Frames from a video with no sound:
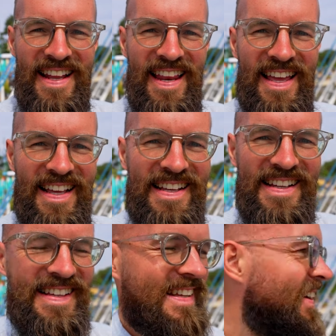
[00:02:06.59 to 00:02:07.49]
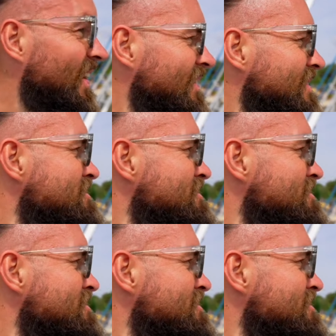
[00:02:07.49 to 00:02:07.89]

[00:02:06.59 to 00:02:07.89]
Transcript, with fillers: Like, all of the